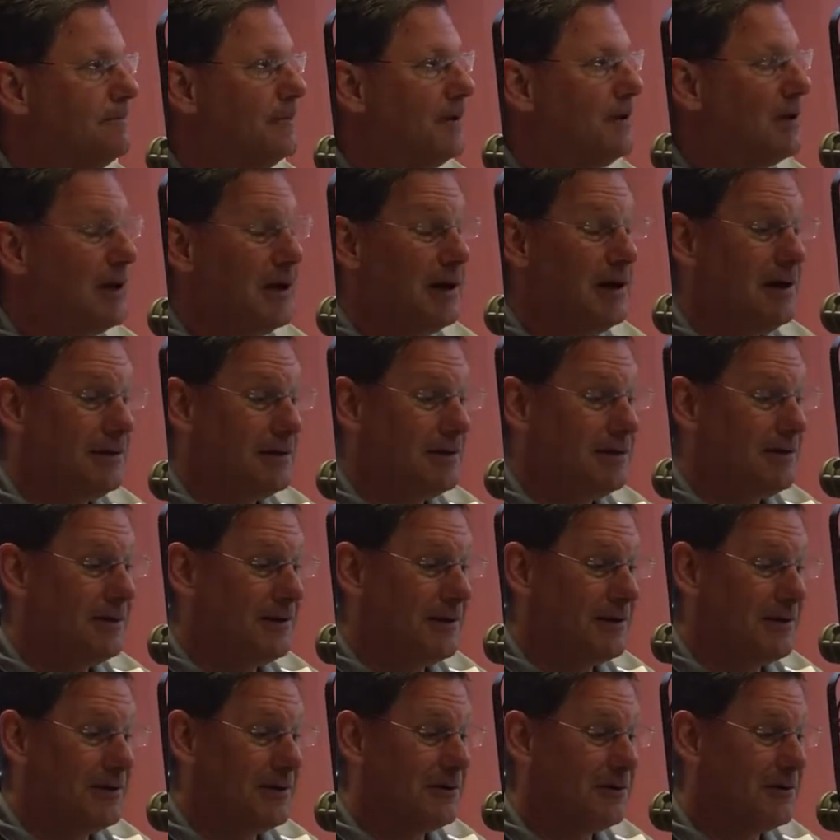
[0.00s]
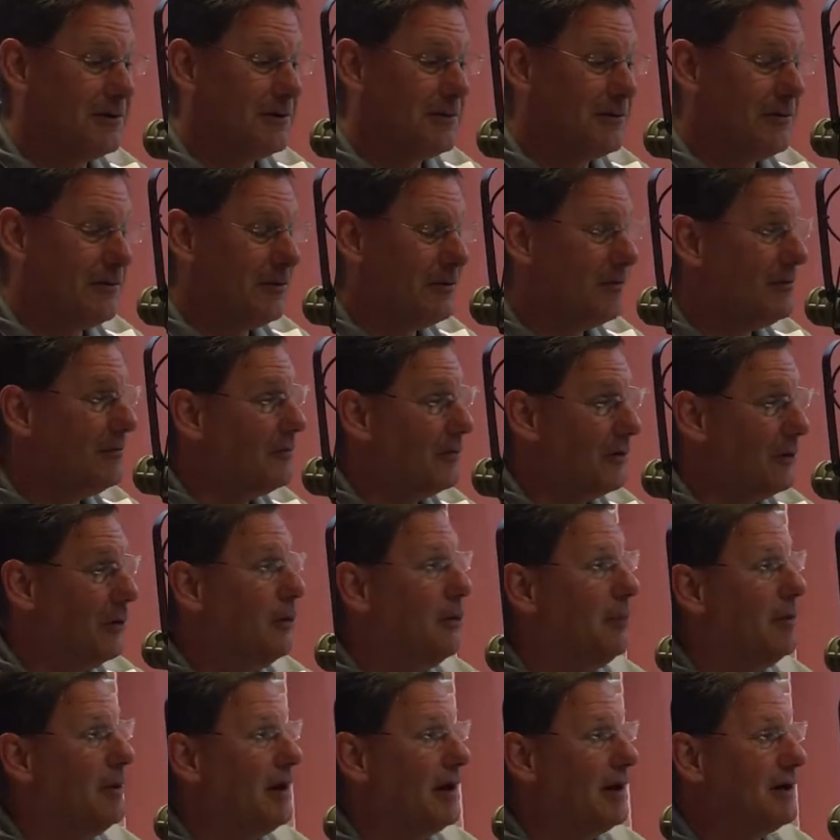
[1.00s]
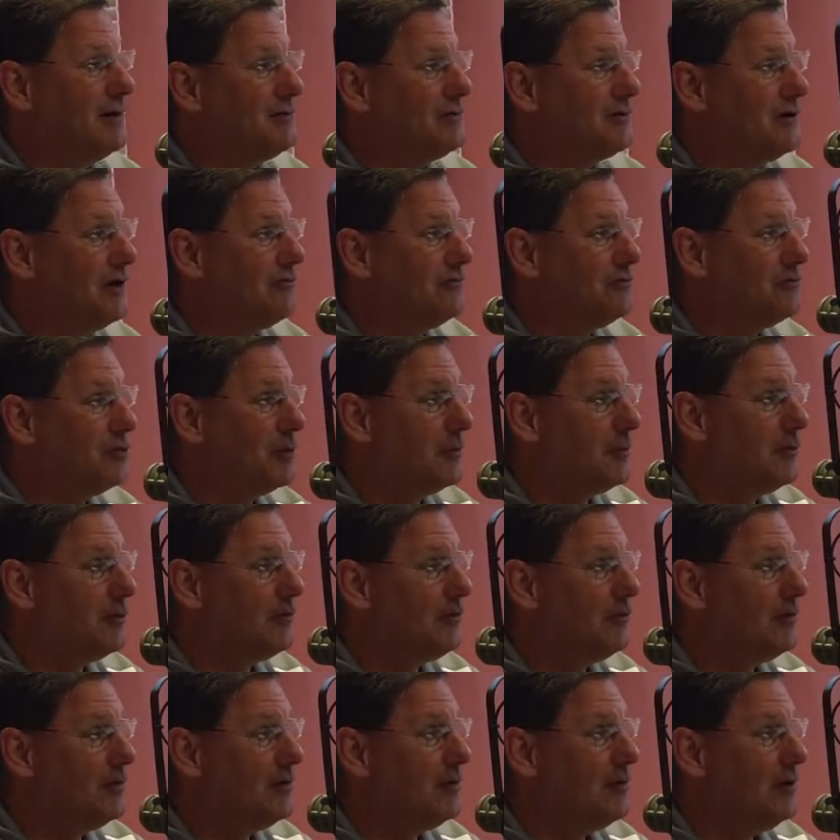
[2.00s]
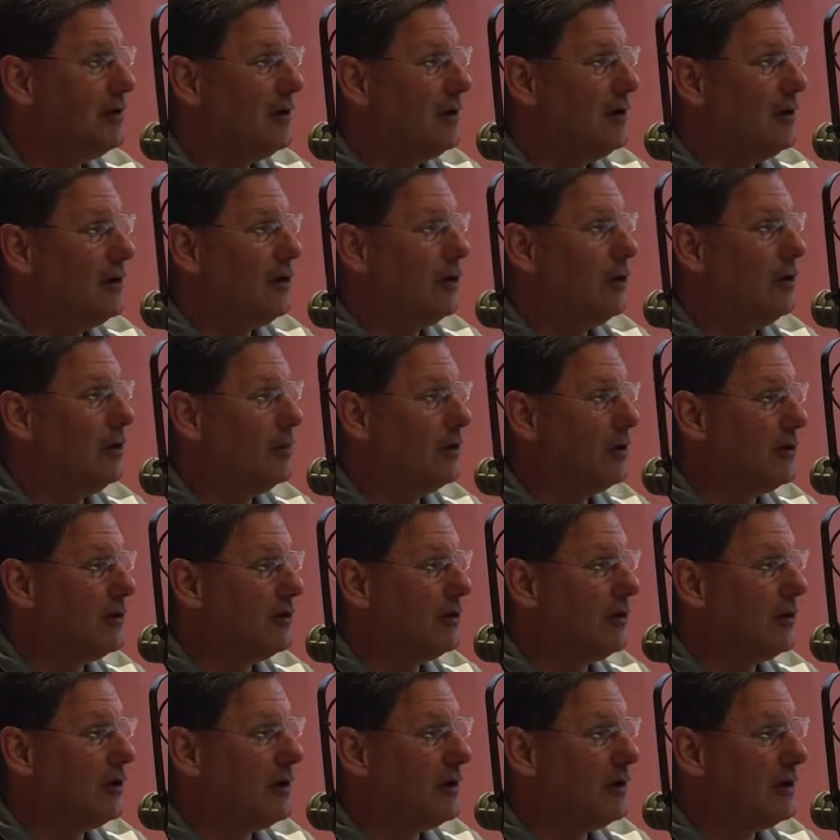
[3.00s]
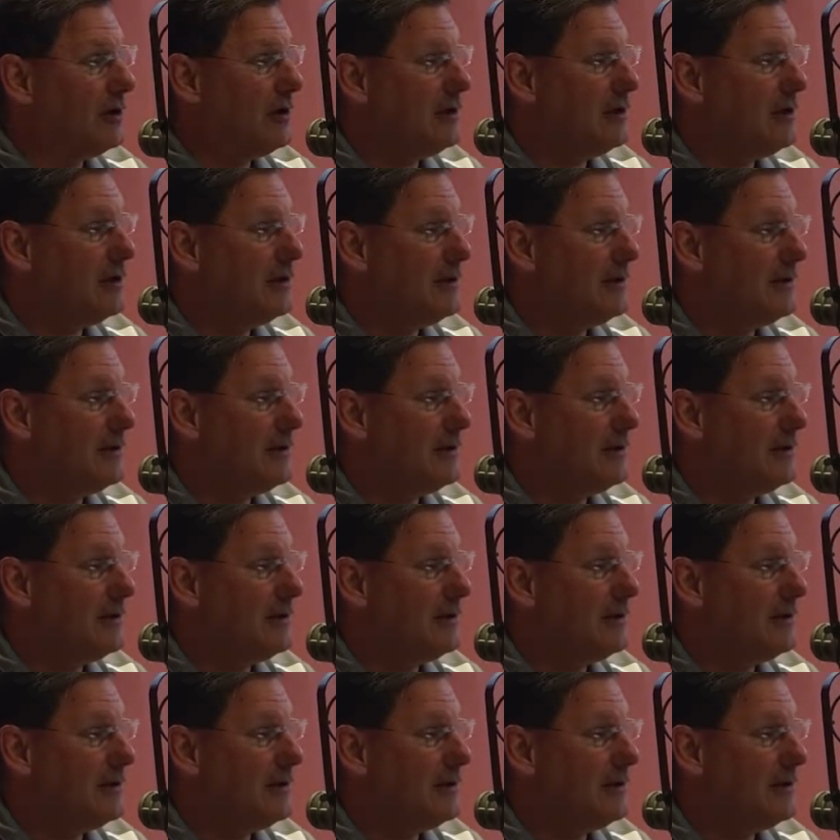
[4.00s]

Yeah, they're all back. Jeff Jimerson, Herbie Granati,